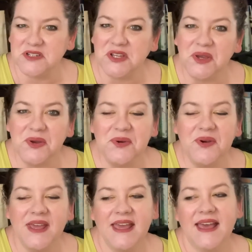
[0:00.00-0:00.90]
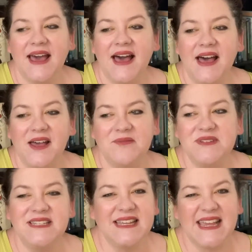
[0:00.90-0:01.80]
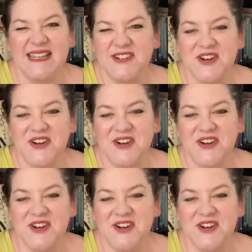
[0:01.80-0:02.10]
2, just in case